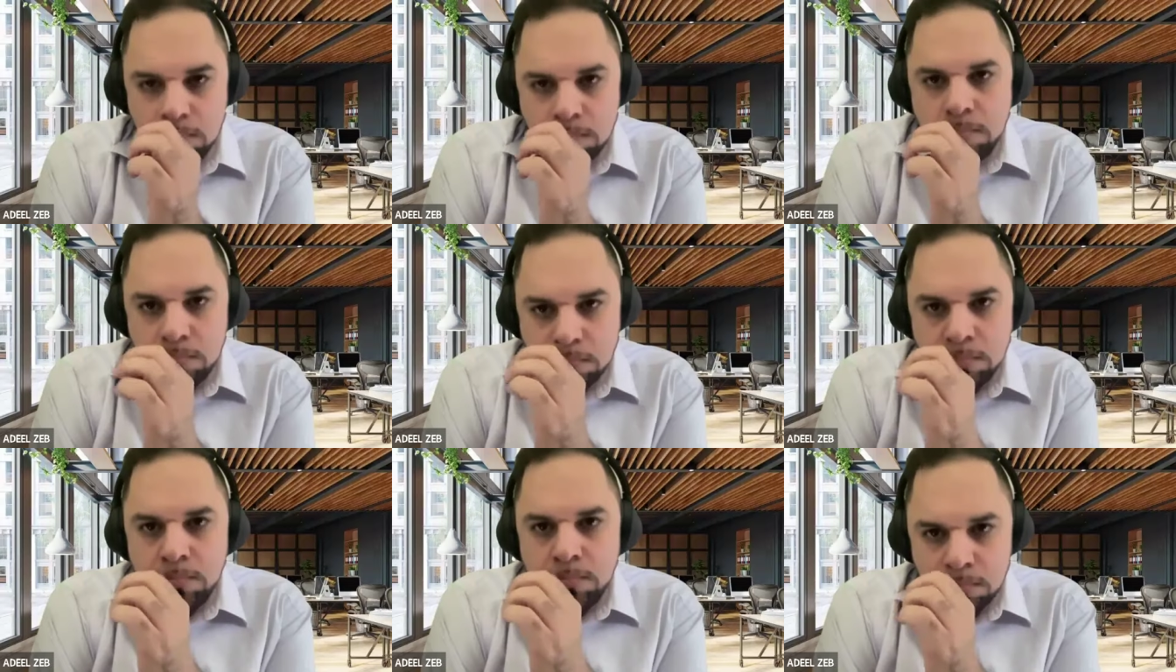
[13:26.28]
you can't
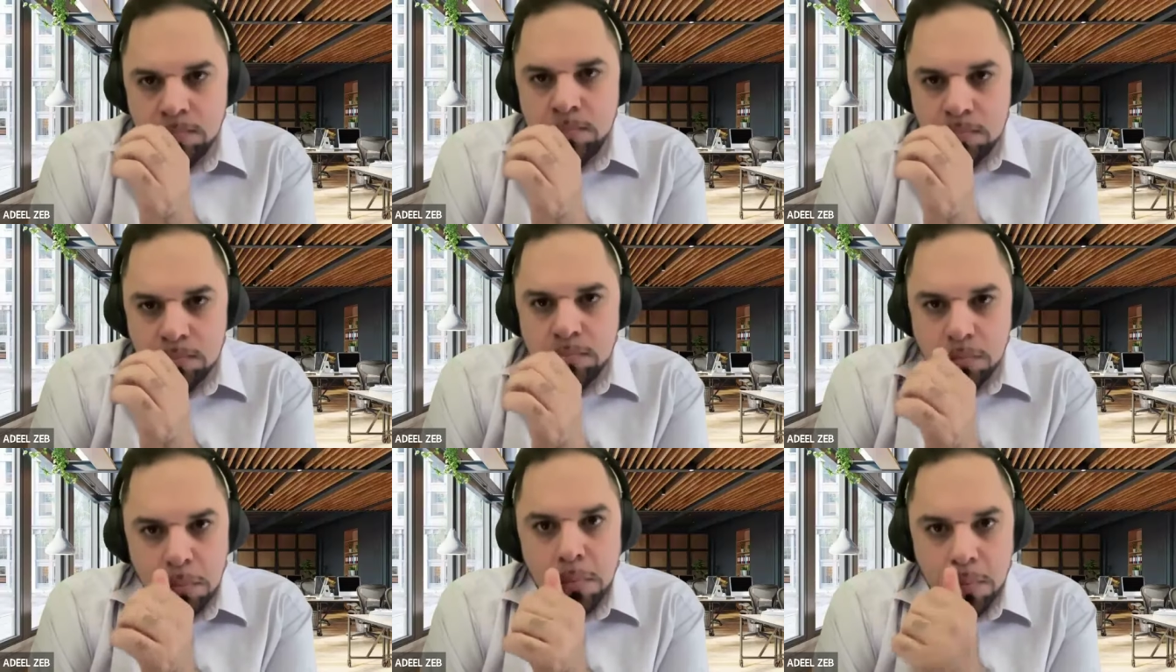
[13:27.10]
find it
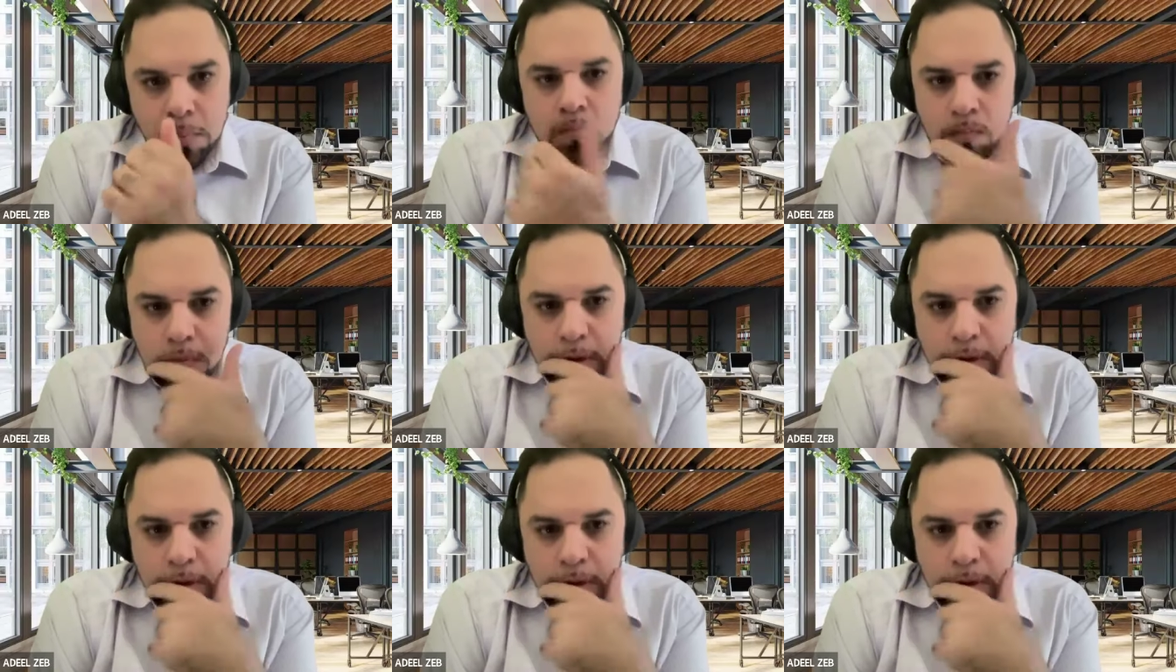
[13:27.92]
because Salafis